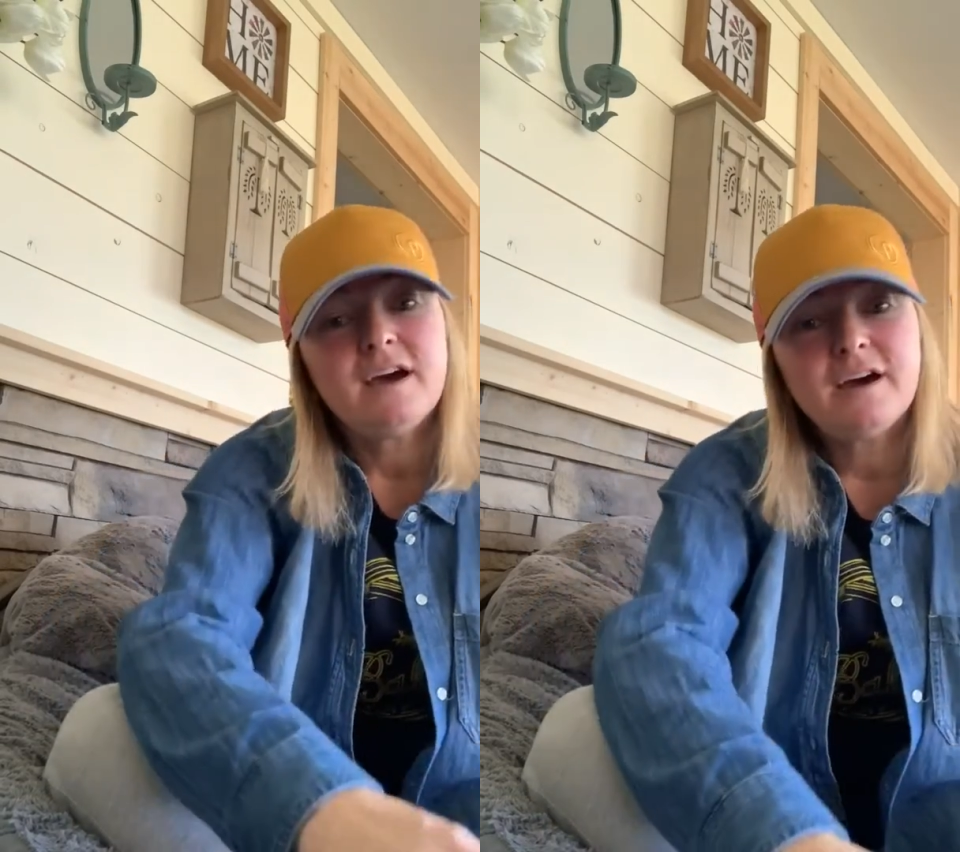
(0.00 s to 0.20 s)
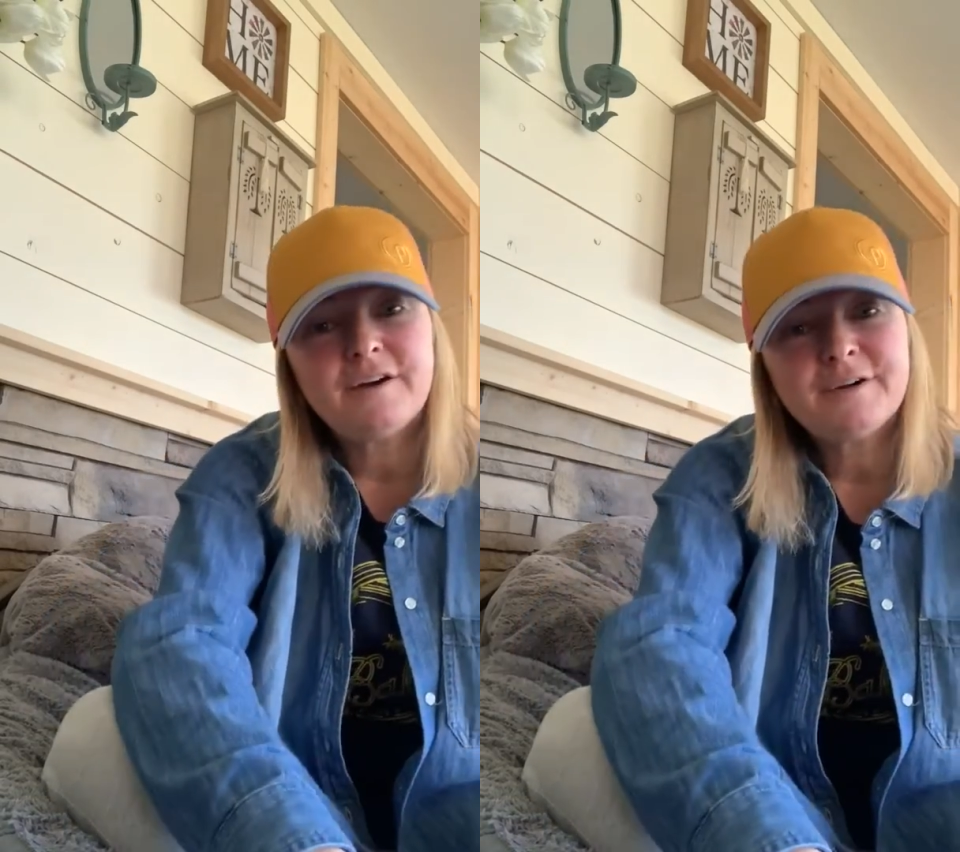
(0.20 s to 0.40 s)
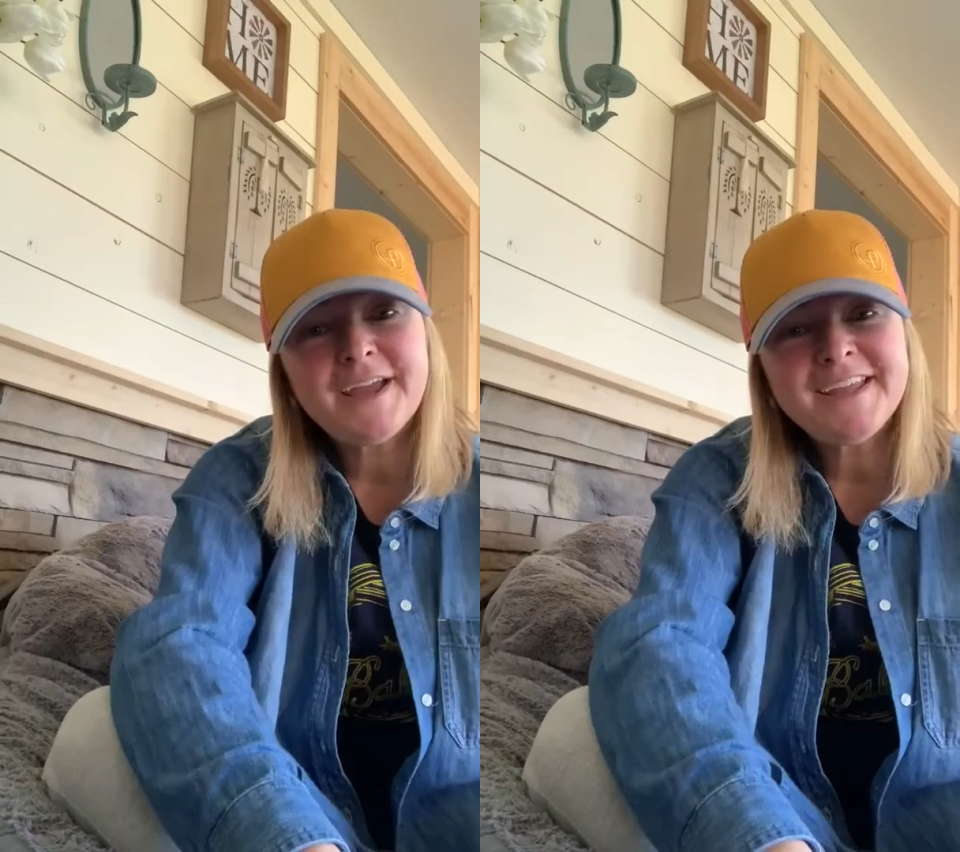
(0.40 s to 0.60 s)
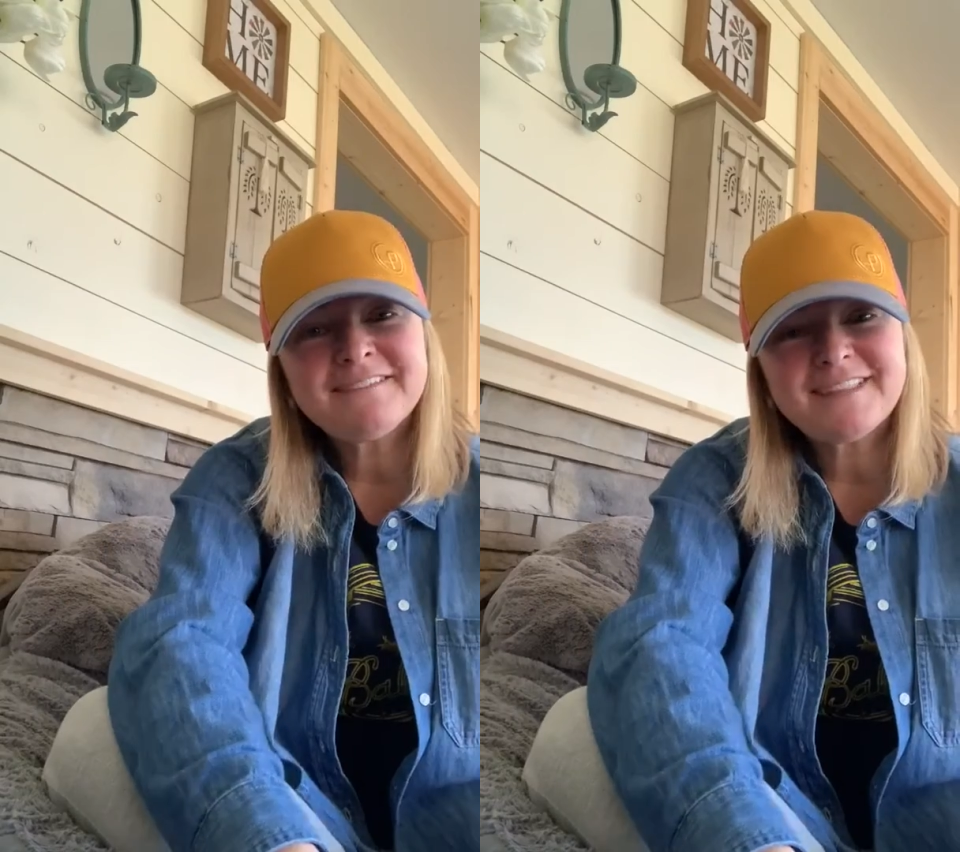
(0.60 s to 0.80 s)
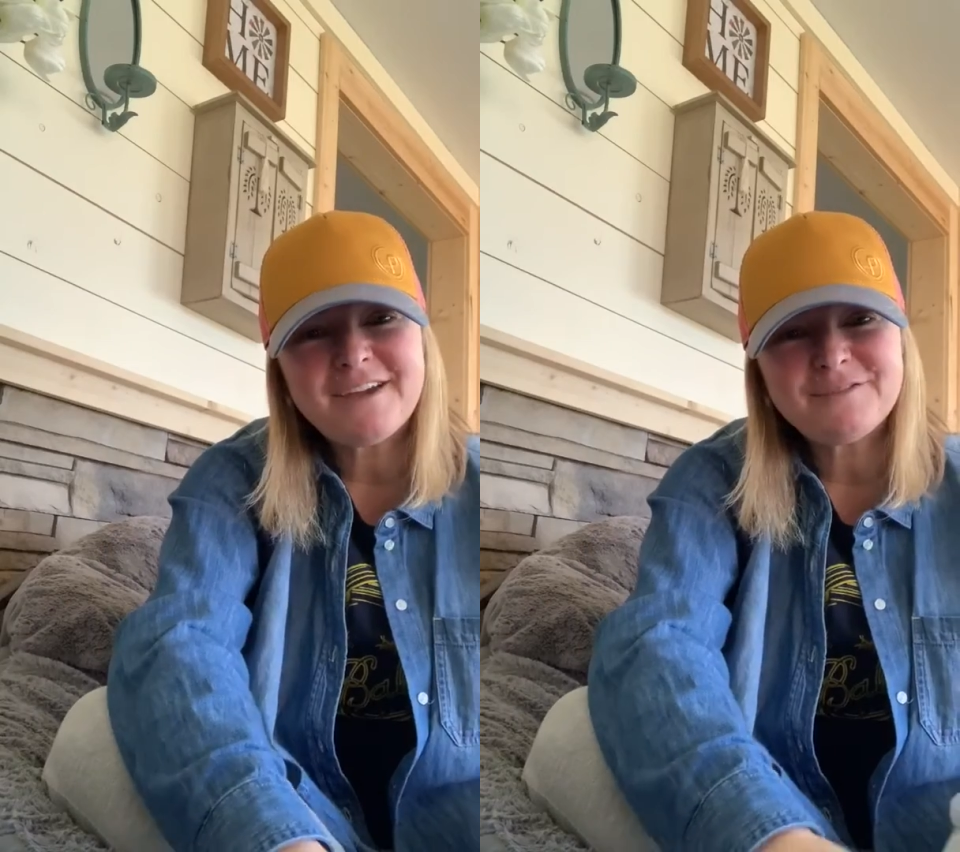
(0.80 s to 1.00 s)
All right,
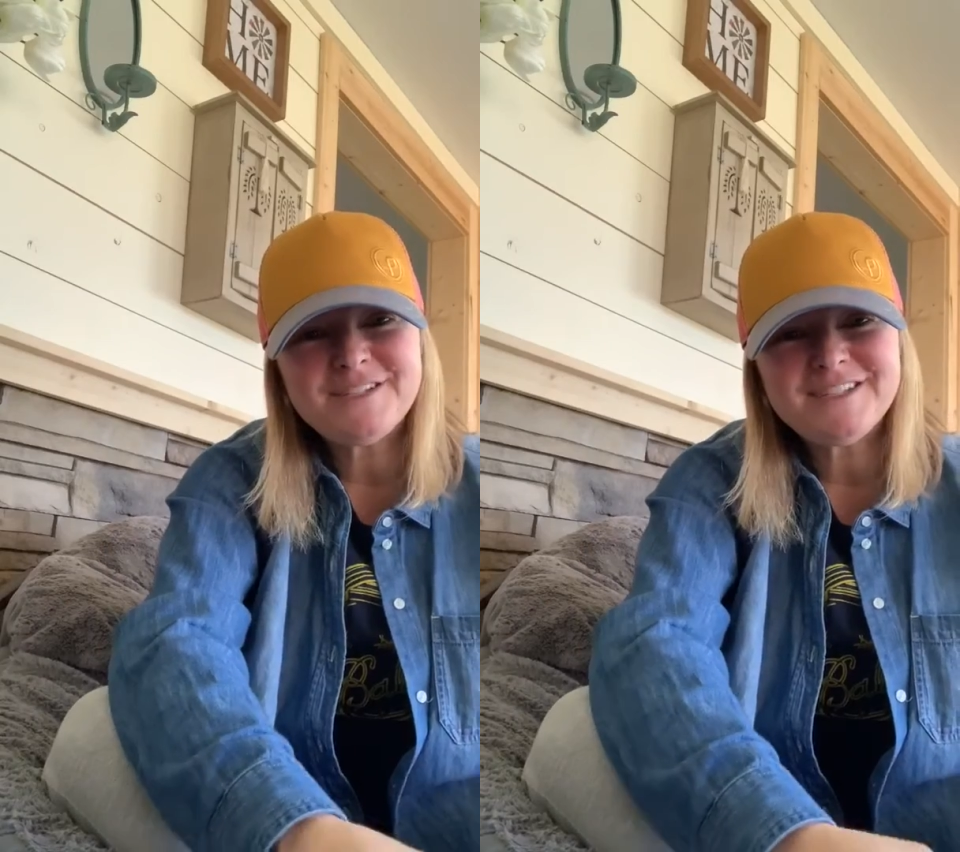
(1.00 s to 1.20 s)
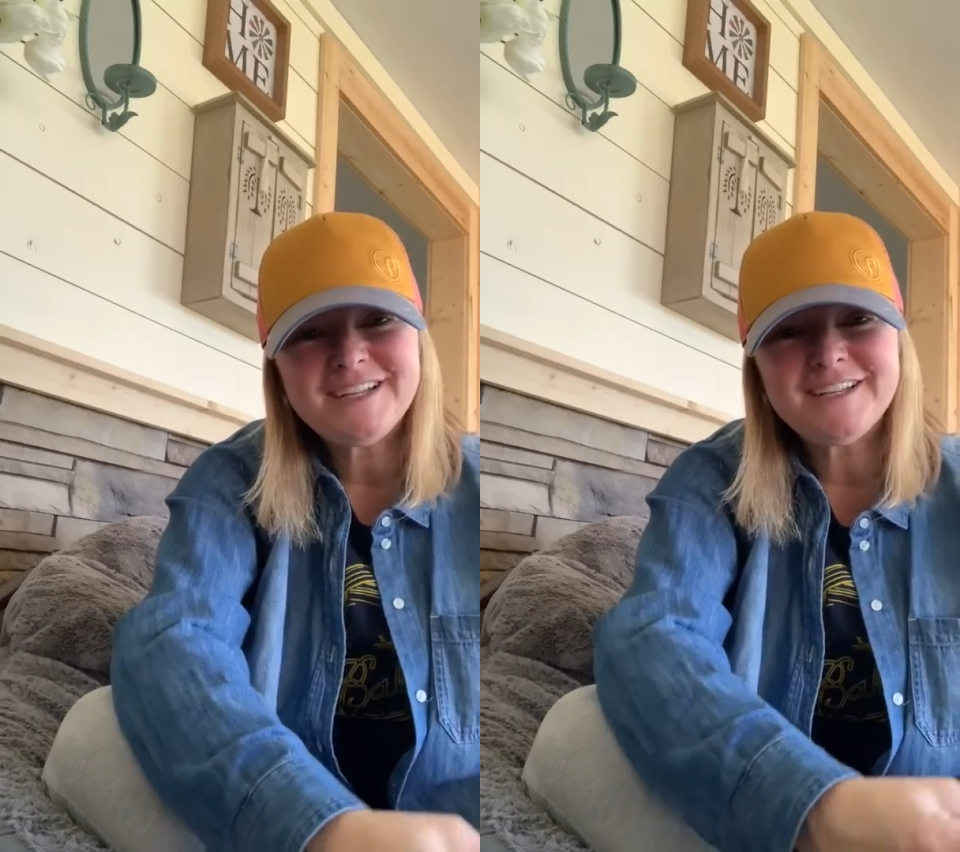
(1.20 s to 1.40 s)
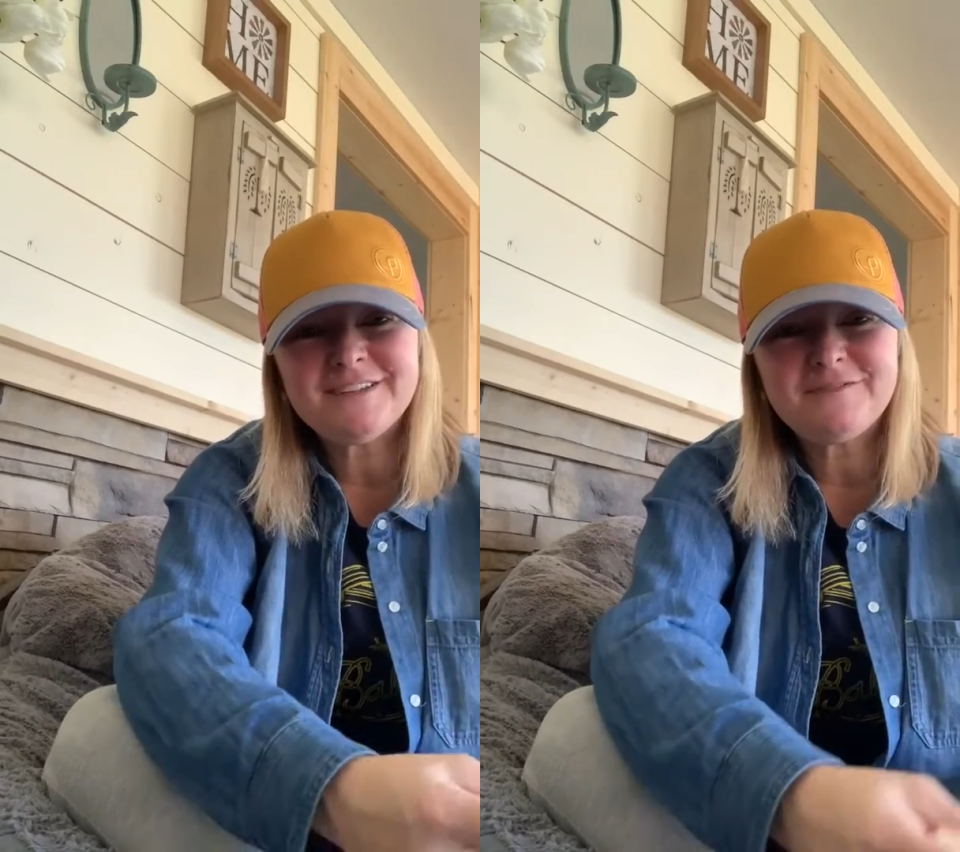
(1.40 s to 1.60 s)
that was the end